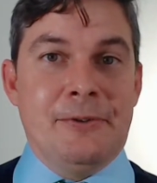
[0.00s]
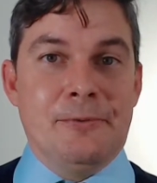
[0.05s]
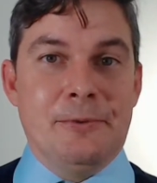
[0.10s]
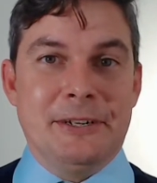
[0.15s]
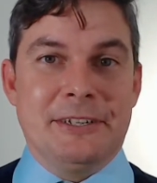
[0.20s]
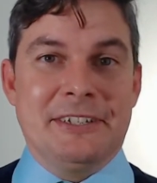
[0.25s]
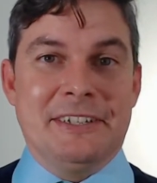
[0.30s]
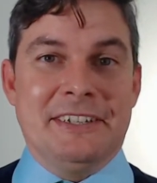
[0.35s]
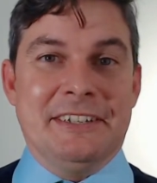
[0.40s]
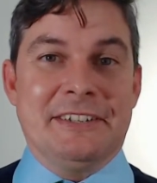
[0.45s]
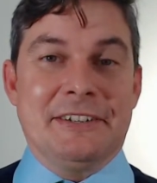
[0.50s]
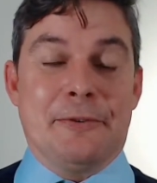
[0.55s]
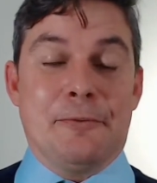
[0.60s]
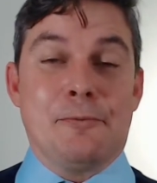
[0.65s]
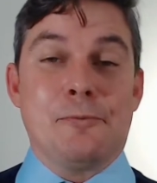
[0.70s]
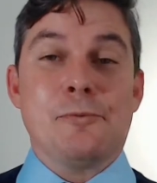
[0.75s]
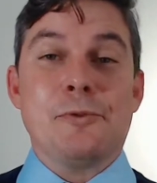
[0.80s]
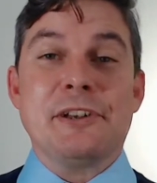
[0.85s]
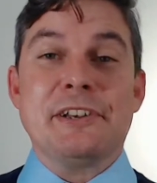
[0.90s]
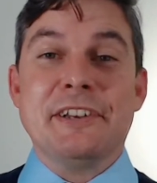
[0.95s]
which is a
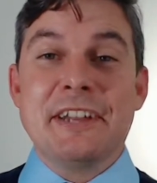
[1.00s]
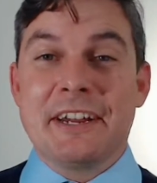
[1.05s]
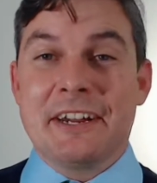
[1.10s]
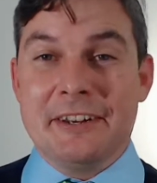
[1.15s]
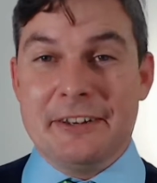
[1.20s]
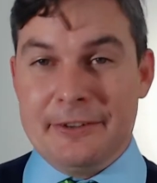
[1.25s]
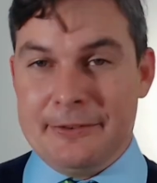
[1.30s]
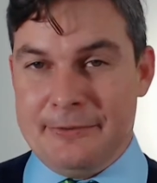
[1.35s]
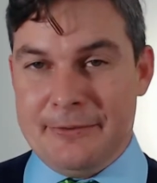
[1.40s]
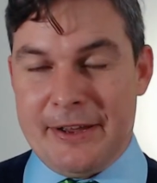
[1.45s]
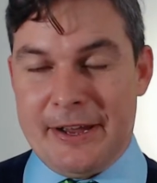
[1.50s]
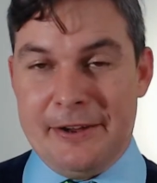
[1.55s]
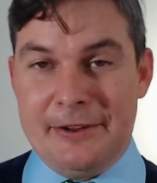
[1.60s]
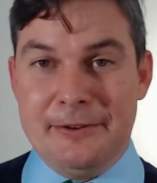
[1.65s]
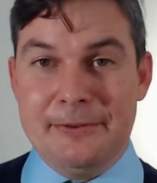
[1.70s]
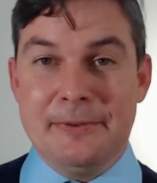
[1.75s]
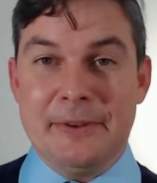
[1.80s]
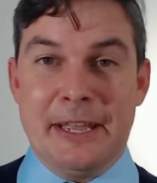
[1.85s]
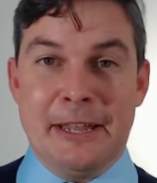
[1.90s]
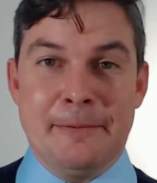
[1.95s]
ridiculous value.